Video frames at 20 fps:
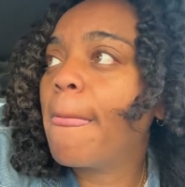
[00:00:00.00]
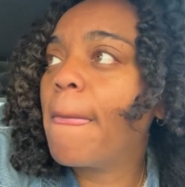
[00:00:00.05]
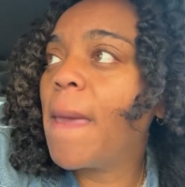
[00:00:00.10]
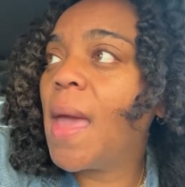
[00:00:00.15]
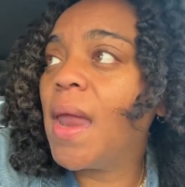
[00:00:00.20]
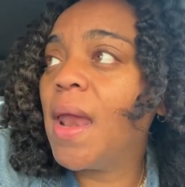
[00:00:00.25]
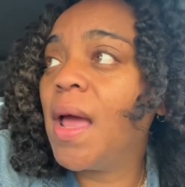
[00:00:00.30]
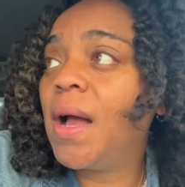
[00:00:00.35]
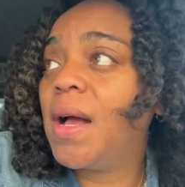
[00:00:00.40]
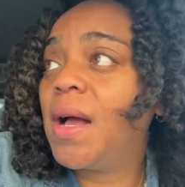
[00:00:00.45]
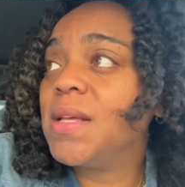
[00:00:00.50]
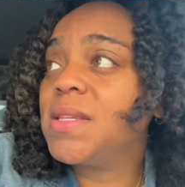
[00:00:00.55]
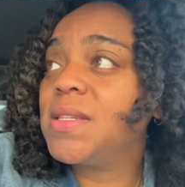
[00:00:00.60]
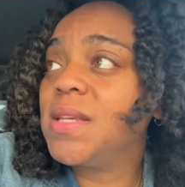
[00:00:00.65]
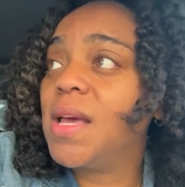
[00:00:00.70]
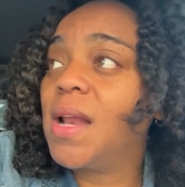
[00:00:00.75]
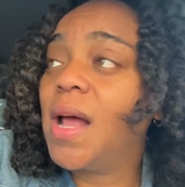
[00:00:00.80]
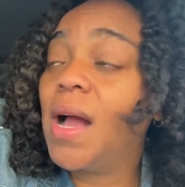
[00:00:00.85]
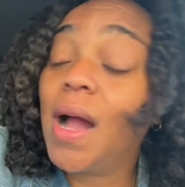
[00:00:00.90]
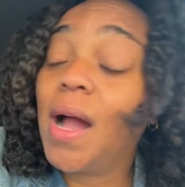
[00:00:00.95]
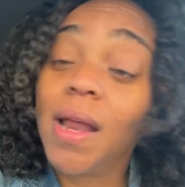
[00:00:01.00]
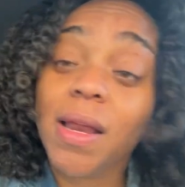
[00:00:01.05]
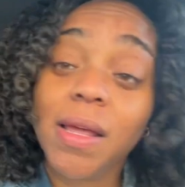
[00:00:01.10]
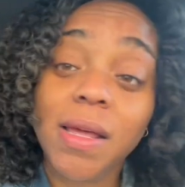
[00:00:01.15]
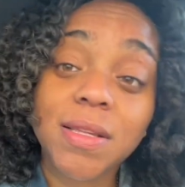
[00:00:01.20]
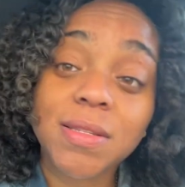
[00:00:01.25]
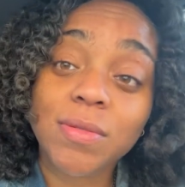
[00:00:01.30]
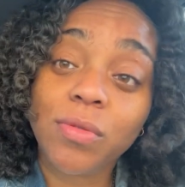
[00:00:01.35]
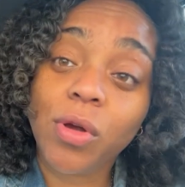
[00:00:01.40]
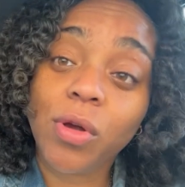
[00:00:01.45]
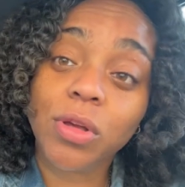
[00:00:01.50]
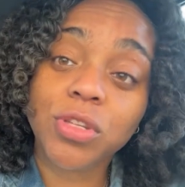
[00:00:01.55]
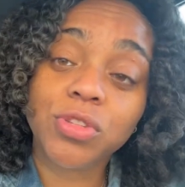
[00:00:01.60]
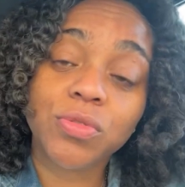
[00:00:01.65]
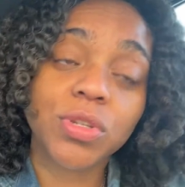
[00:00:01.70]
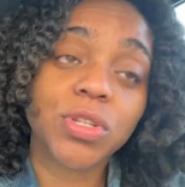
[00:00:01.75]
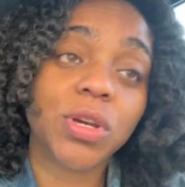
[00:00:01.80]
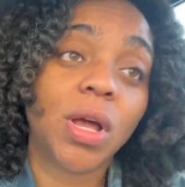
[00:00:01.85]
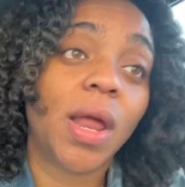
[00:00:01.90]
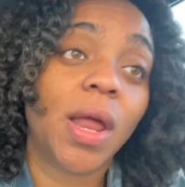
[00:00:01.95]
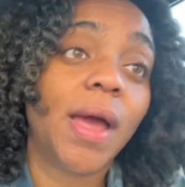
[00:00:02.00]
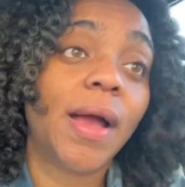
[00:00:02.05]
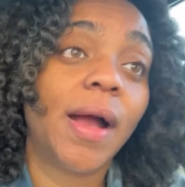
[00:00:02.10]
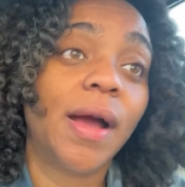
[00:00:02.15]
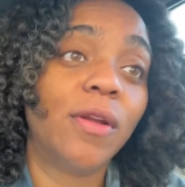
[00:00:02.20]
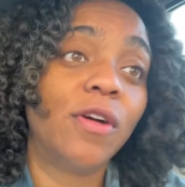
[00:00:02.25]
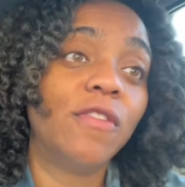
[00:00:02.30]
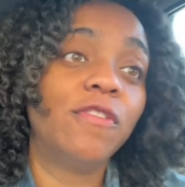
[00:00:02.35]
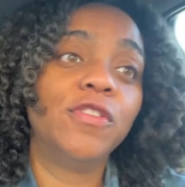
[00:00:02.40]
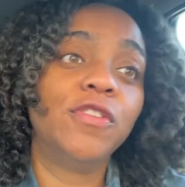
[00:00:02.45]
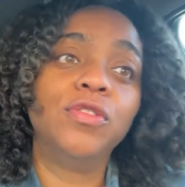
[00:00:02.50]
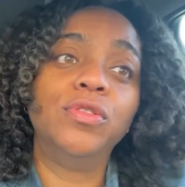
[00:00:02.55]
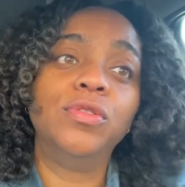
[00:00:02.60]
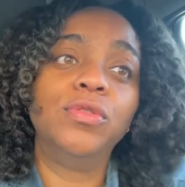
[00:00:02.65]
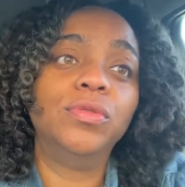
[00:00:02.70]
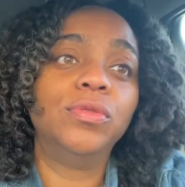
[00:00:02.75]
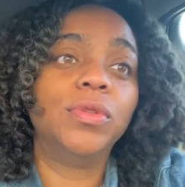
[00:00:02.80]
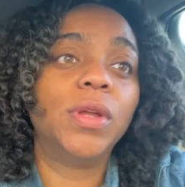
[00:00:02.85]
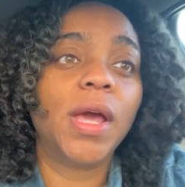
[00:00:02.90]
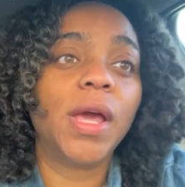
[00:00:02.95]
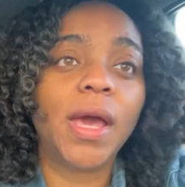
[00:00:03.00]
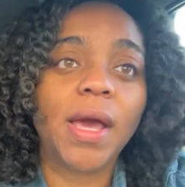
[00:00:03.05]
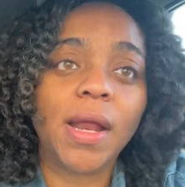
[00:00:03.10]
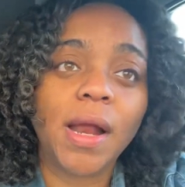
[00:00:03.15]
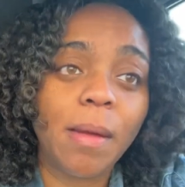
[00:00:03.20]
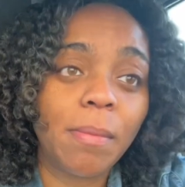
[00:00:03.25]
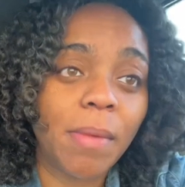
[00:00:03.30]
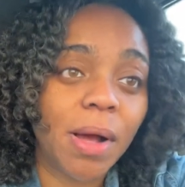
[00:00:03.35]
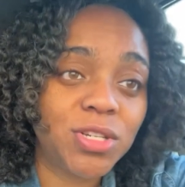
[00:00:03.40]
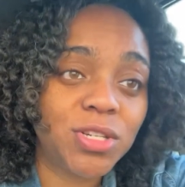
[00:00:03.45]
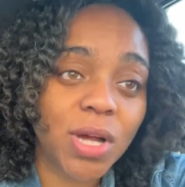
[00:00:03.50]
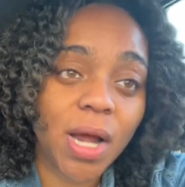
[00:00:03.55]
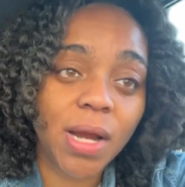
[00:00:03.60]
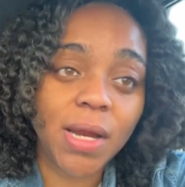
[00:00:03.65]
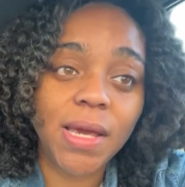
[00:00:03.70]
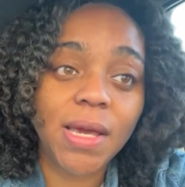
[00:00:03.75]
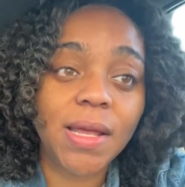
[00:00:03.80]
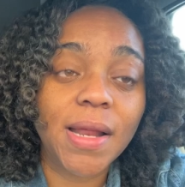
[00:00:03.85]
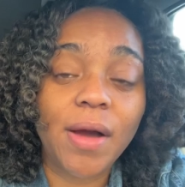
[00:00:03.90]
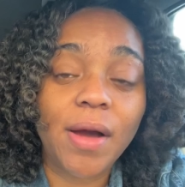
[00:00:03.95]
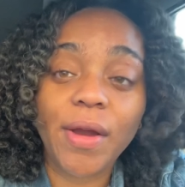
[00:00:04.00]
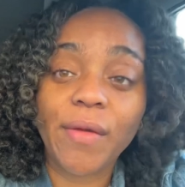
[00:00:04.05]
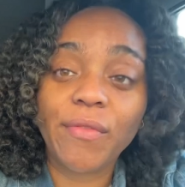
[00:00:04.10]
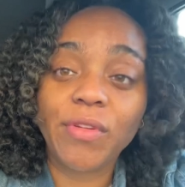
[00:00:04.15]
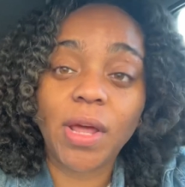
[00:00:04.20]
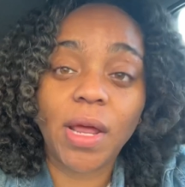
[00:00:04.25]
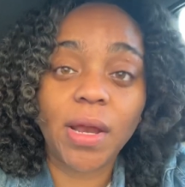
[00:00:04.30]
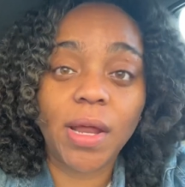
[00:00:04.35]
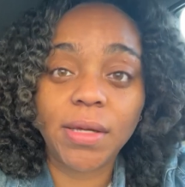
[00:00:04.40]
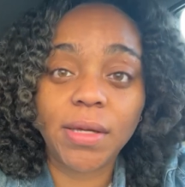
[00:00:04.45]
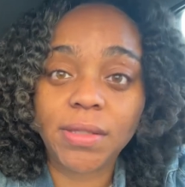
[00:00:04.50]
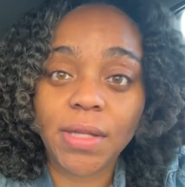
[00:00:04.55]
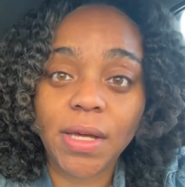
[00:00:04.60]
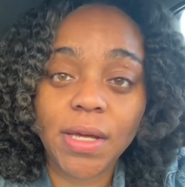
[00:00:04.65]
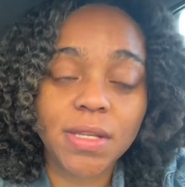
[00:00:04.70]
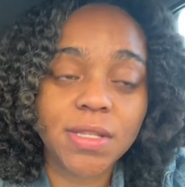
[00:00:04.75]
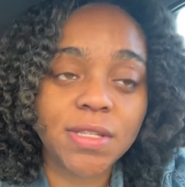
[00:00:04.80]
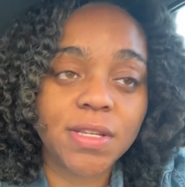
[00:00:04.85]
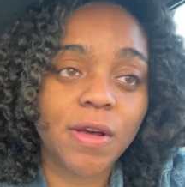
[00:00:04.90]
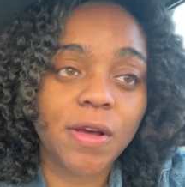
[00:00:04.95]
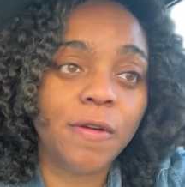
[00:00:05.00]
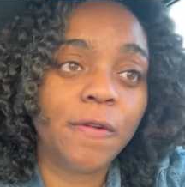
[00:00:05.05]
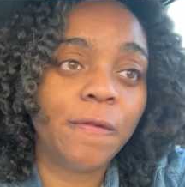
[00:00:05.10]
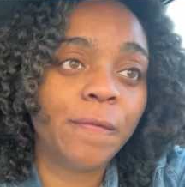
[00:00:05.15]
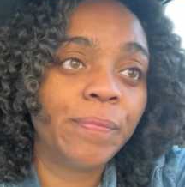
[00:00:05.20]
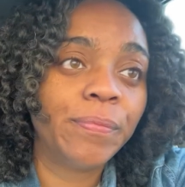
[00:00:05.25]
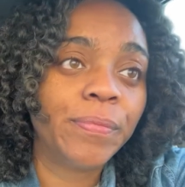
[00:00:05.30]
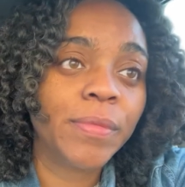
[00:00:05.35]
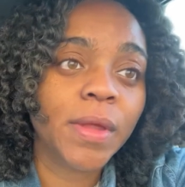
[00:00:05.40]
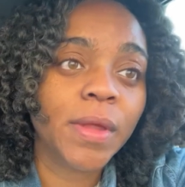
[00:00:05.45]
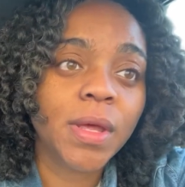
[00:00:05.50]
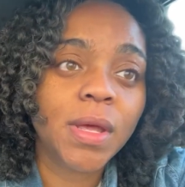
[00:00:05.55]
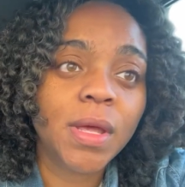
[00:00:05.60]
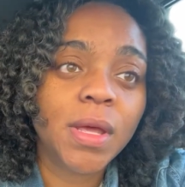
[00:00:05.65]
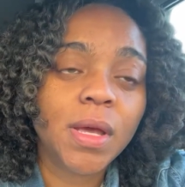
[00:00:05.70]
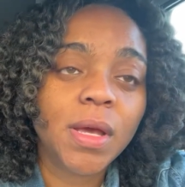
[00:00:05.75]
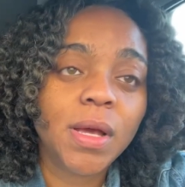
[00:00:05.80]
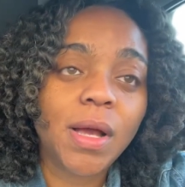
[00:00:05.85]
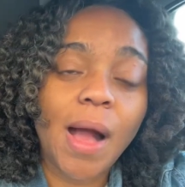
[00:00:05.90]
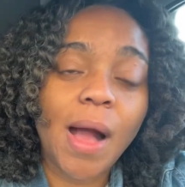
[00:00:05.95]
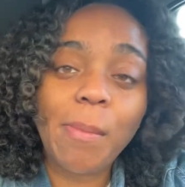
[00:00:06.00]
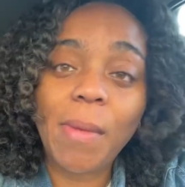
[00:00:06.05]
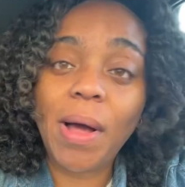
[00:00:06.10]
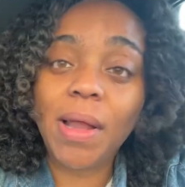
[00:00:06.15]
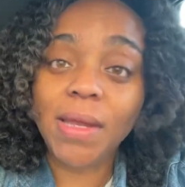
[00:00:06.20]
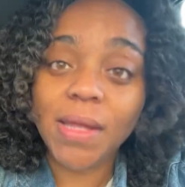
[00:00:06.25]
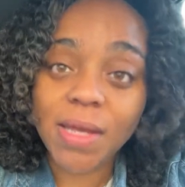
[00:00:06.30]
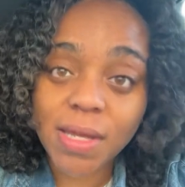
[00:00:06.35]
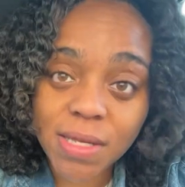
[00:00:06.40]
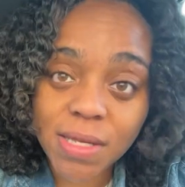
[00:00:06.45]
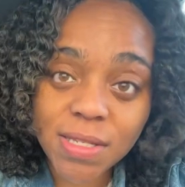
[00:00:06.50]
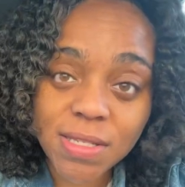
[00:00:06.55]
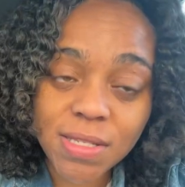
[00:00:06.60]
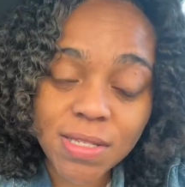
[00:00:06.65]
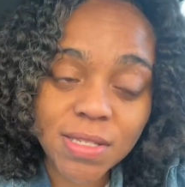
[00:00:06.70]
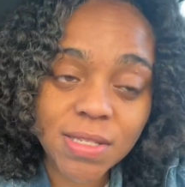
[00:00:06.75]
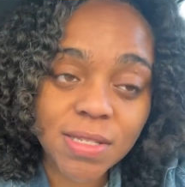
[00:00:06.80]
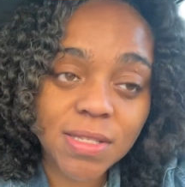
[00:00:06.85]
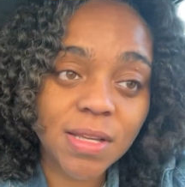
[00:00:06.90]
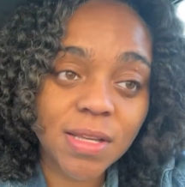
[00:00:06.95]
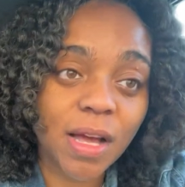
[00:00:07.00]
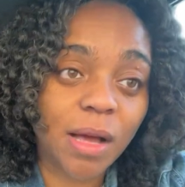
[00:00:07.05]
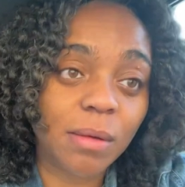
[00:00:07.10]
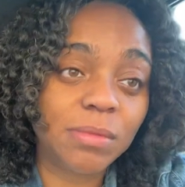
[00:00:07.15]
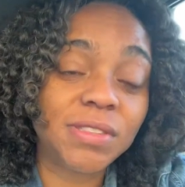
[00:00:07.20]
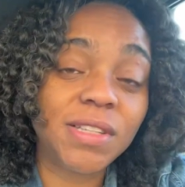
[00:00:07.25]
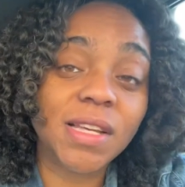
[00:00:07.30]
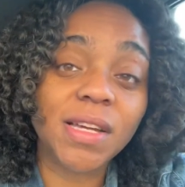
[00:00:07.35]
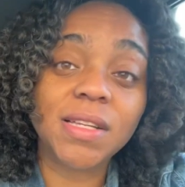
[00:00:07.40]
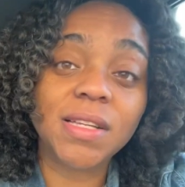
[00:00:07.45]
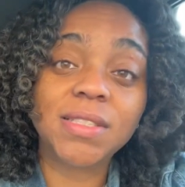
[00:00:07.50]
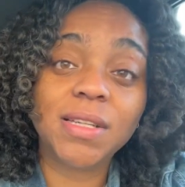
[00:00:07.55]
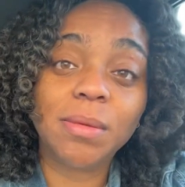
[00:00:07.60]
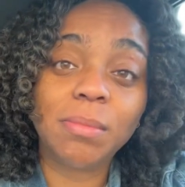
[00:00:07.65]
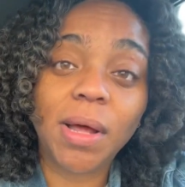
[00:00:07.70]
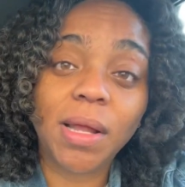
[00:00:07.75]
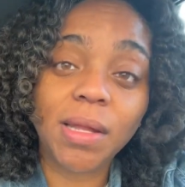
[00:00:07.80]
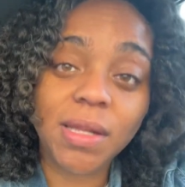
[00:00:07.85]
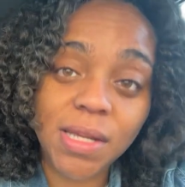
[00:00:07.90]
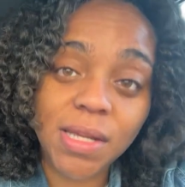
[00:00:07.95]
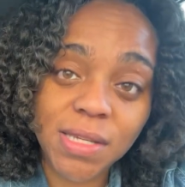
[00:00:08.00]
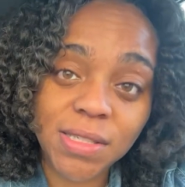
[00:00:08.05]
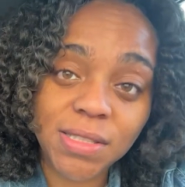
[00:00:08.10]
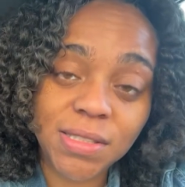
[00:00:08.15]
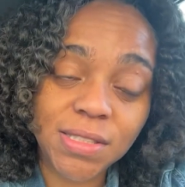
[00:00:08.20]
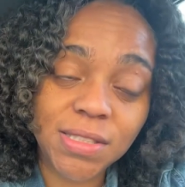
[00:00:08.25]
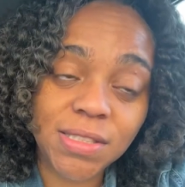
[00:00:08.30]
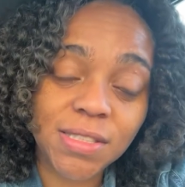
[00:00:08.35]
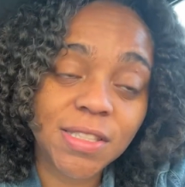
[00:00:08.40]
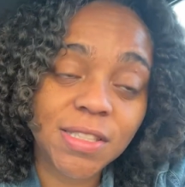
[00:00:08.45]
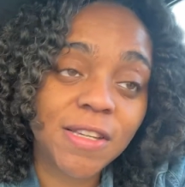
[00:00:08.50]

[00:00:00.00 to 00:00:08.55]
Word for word: And like I said, I got to get some groceries, y'all. I ain't got no food. And I'm not trying to eat out every day like that. So got my list. I'm sticking to my list.